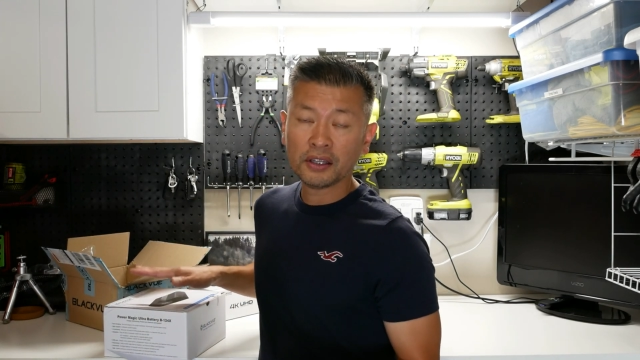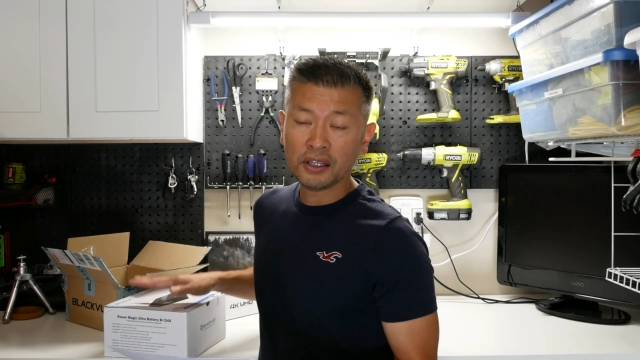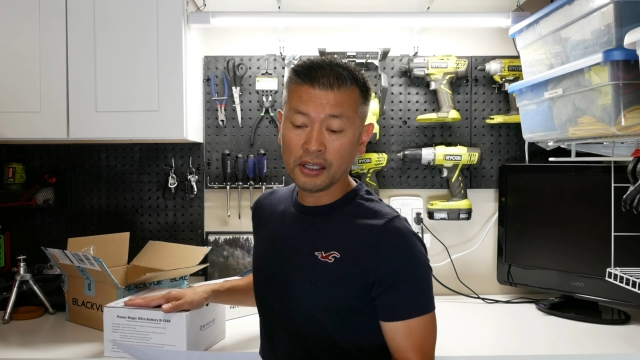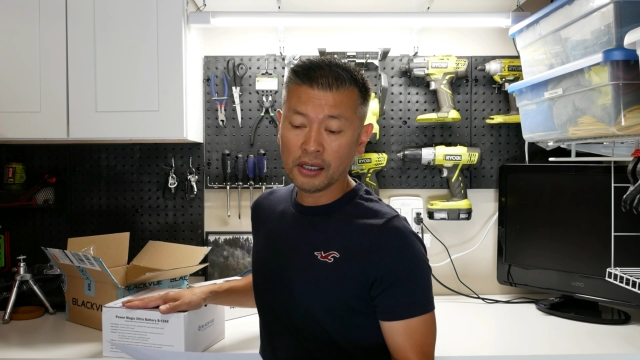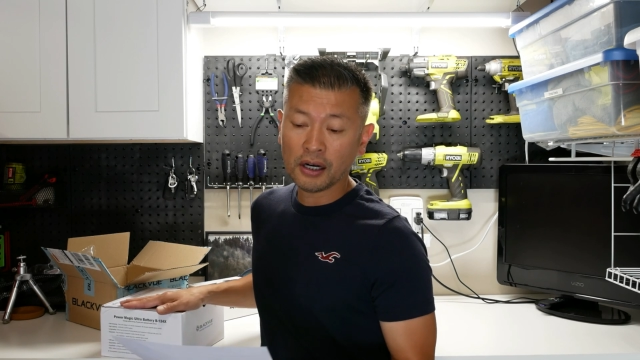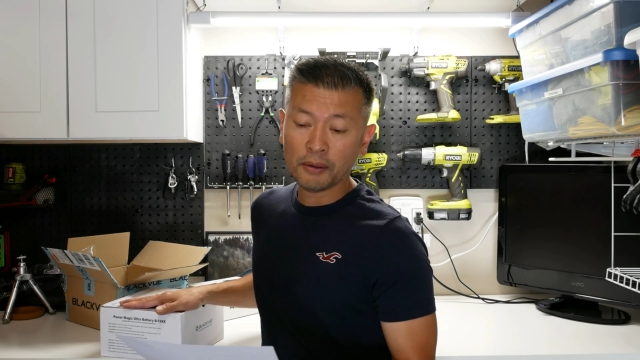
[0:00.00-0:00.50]

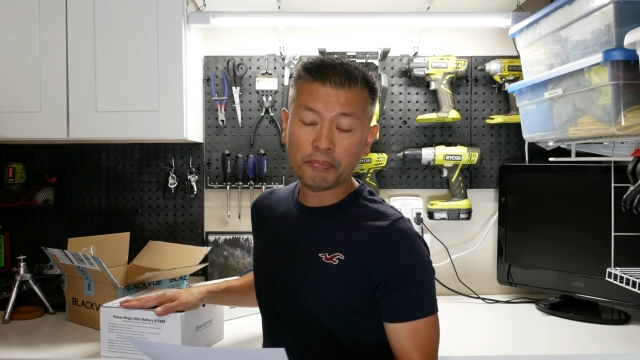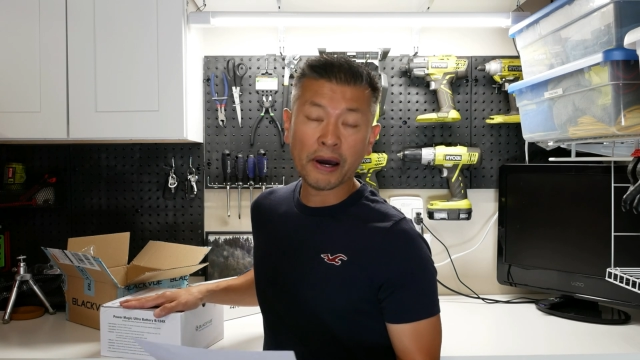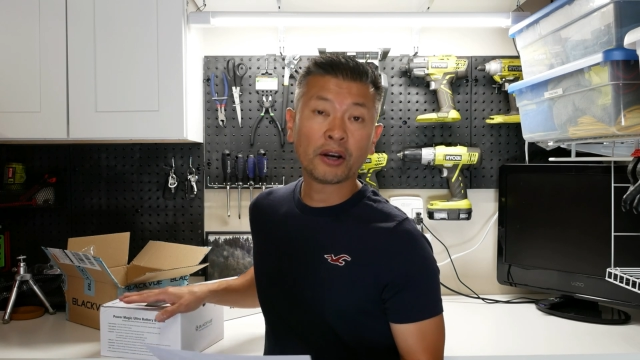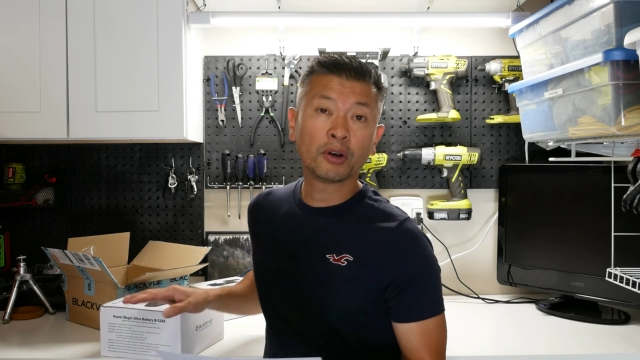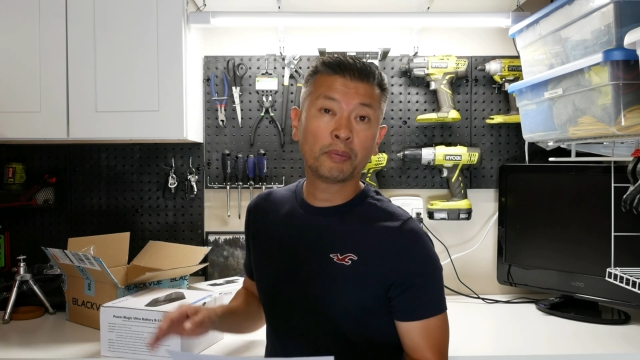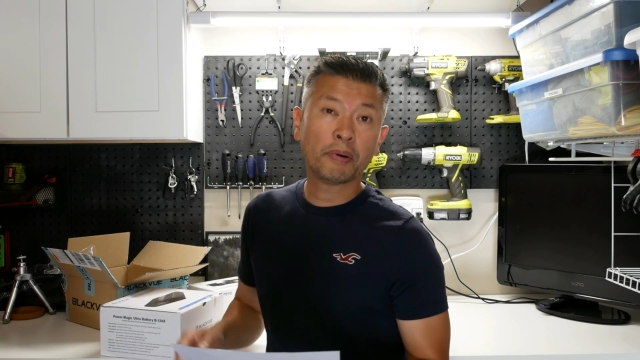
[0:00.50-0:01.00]
the
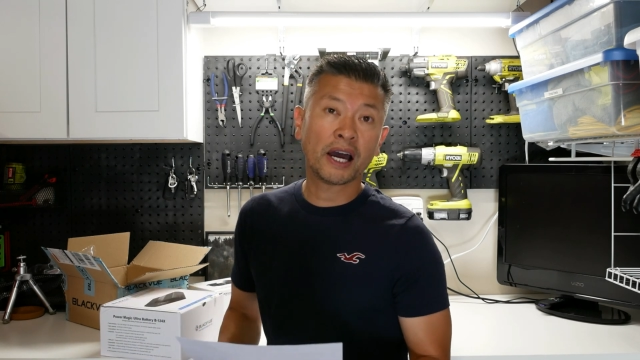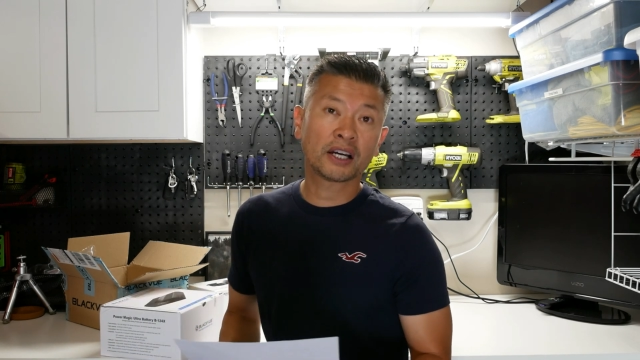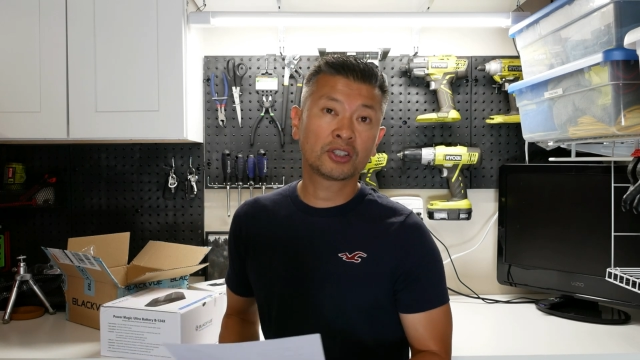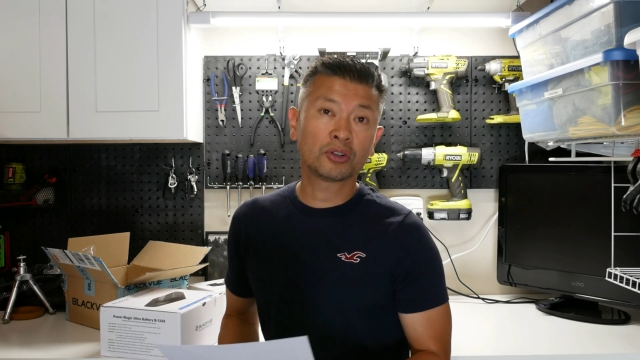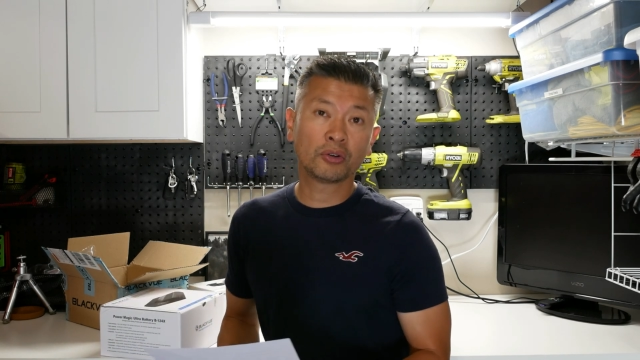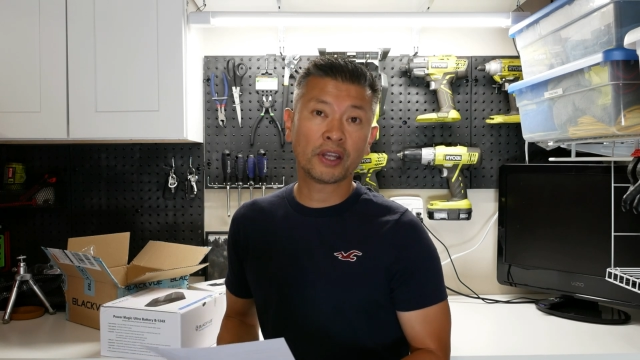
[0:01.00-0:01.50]
battery
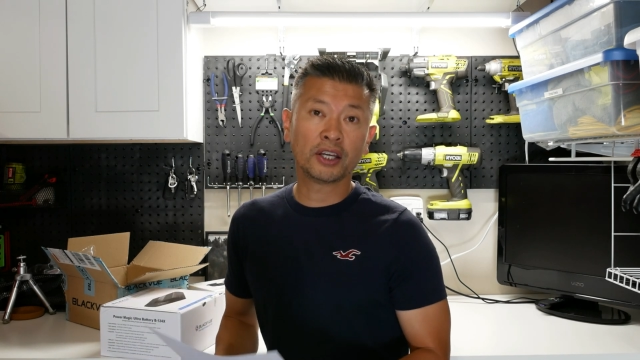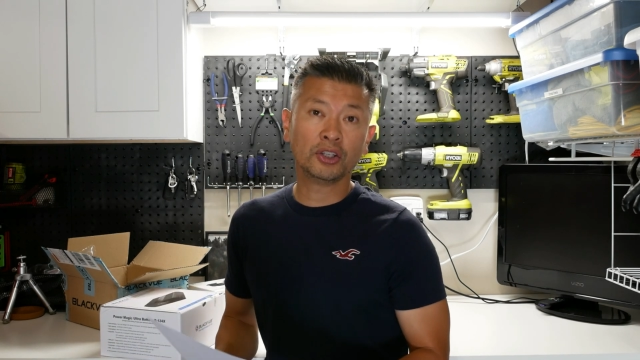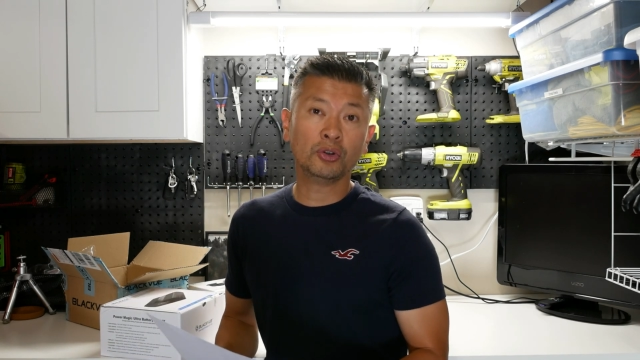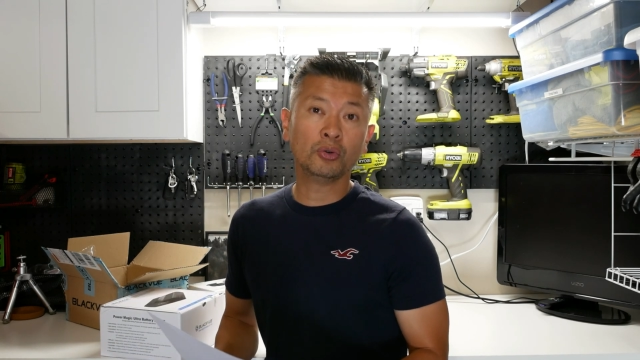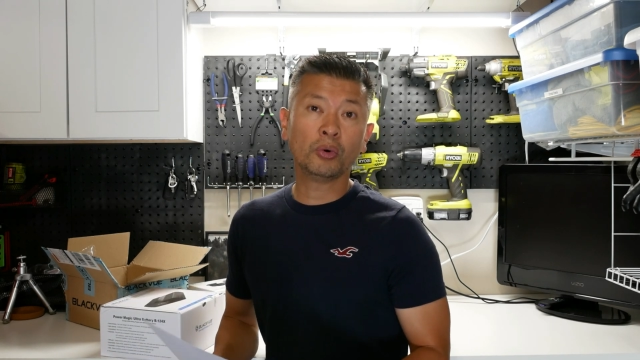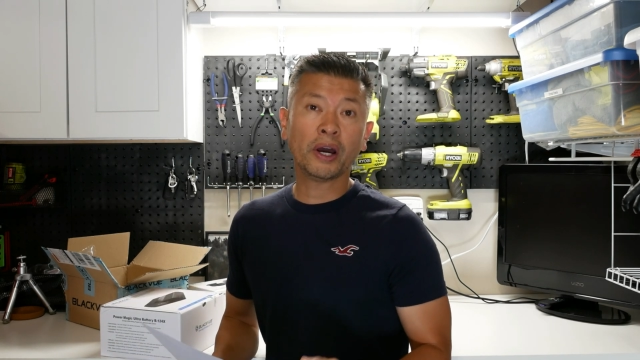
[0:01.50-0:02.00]
pack so
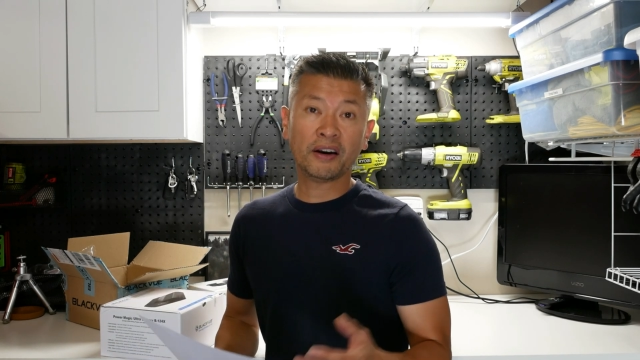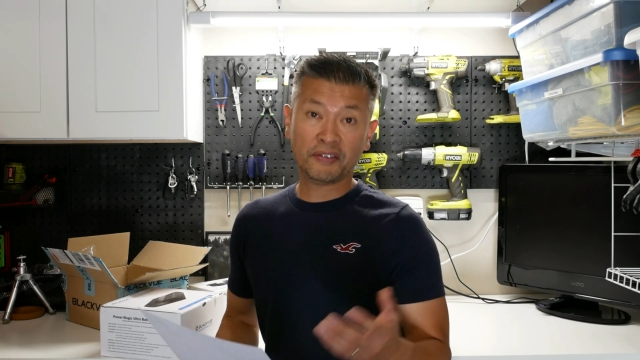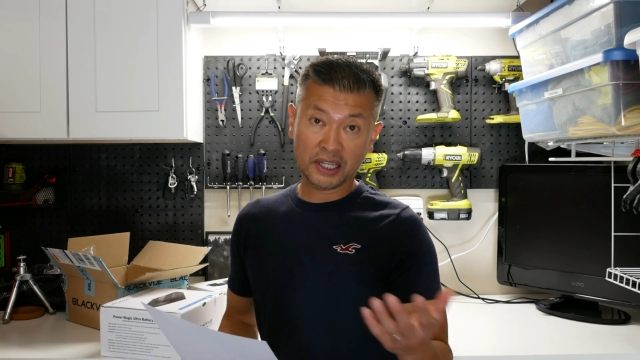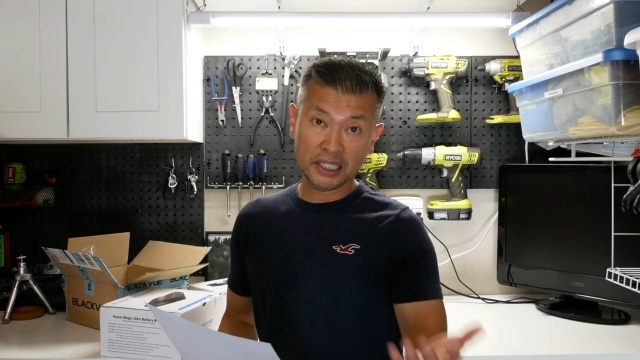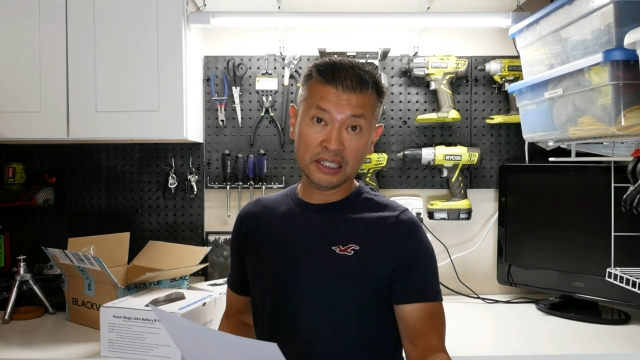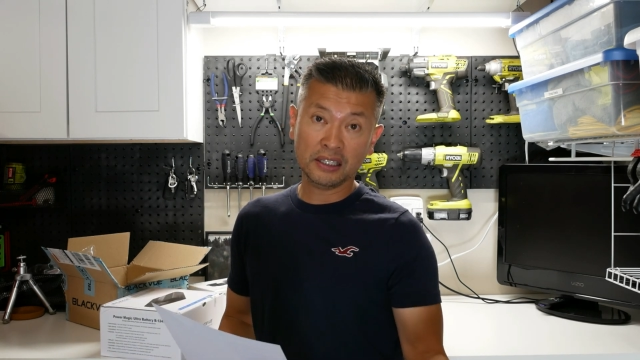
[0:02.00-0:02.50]
that you have
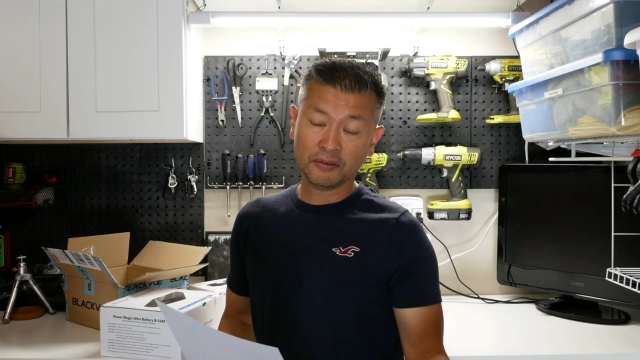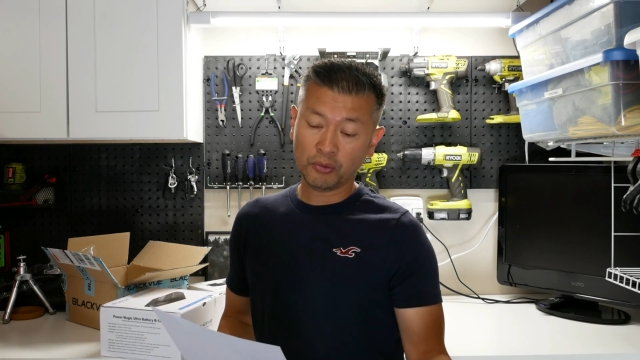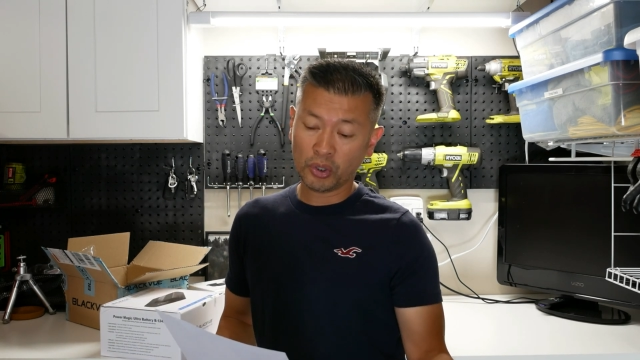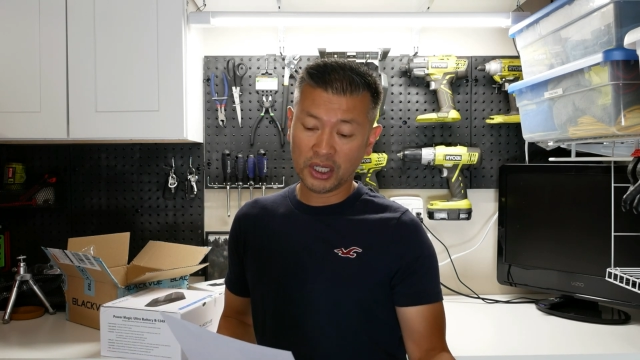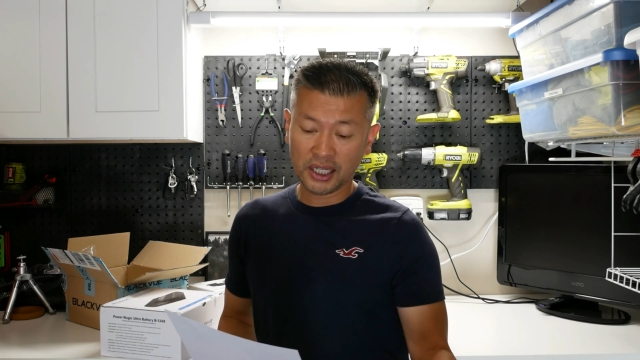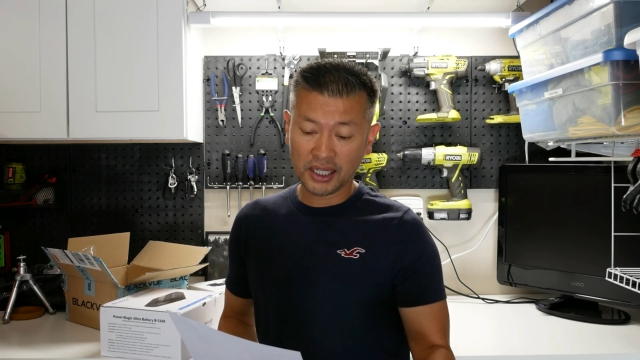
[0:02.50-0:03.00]
an idea of
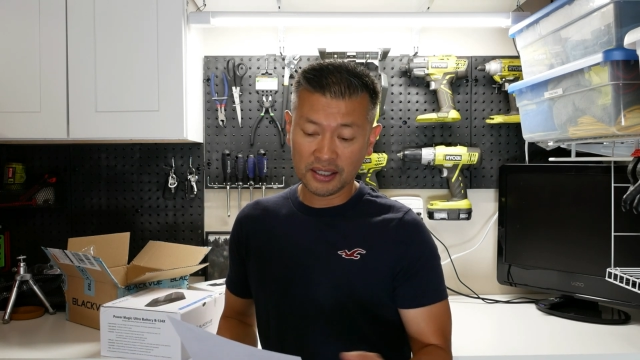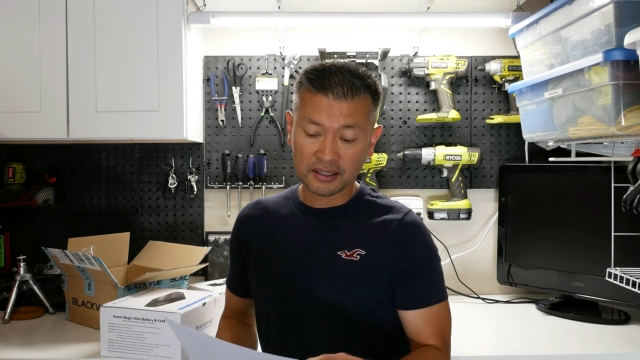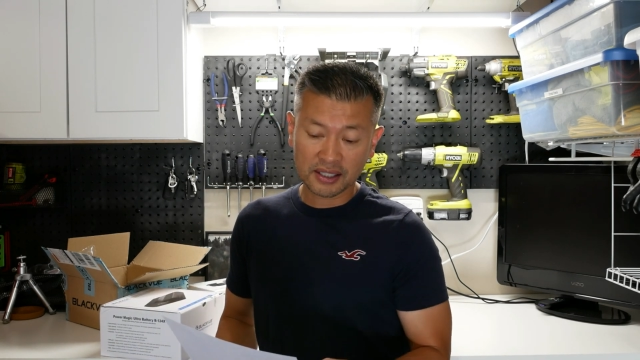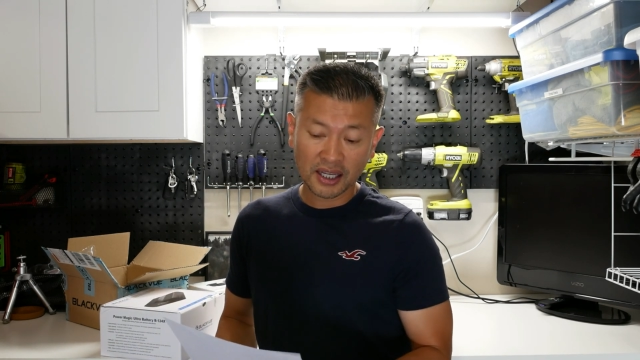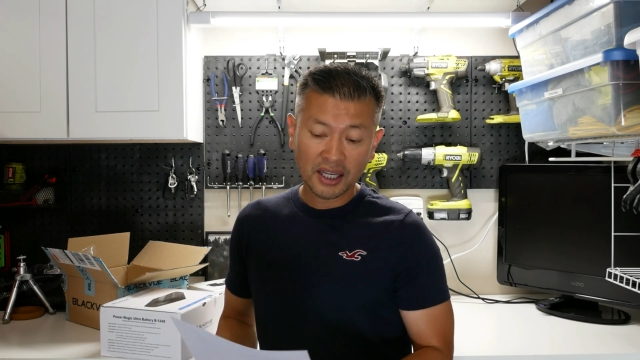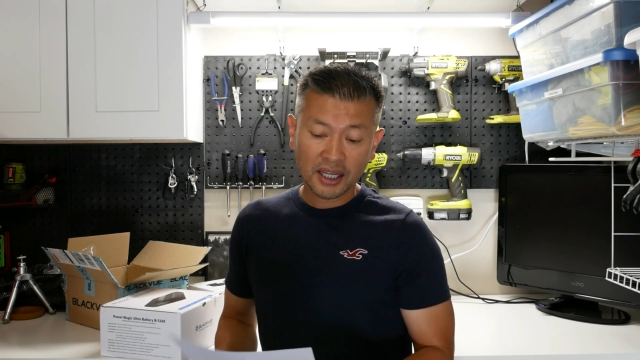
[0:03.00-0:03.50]
what it
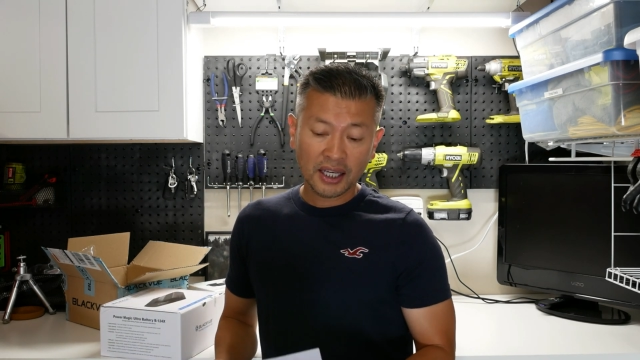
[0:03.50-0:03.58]
is.